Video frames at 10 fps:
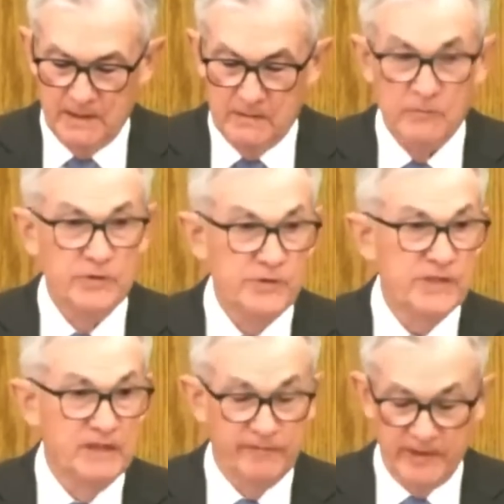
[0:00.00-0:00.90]

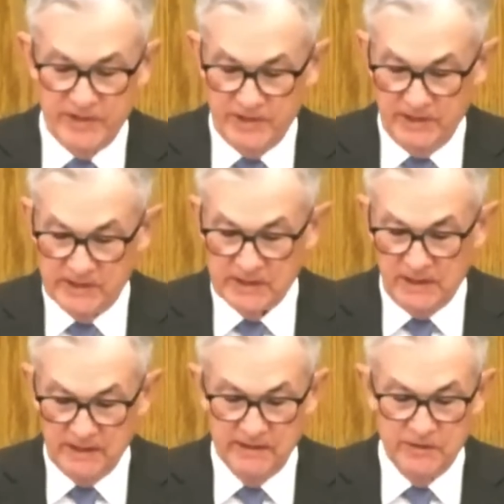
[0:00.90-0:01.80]
Reducing inflation is
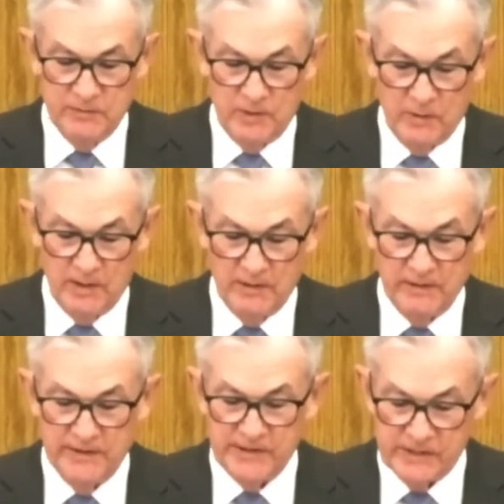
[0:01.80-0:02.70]
likely to require
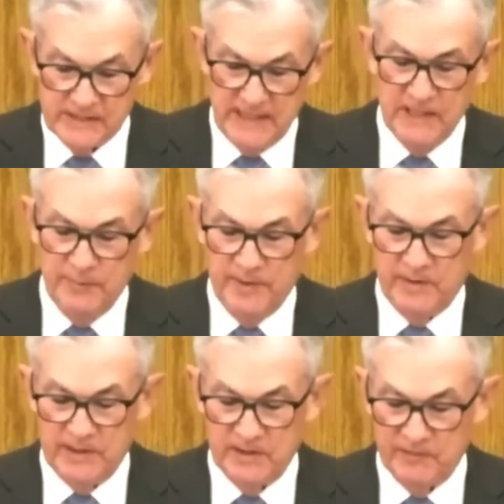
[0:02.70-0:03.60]
a sustained
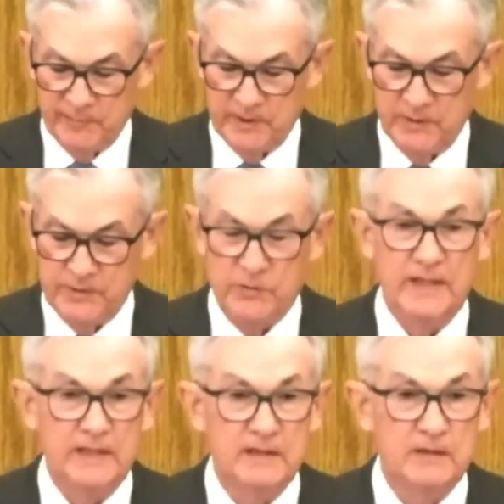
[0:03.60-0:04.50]
period of
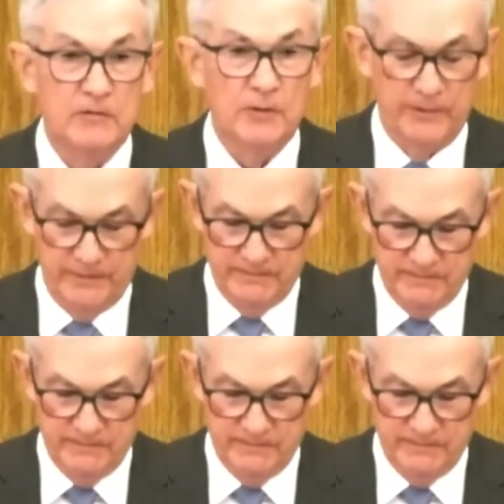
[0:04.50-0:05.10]
below-trend growth.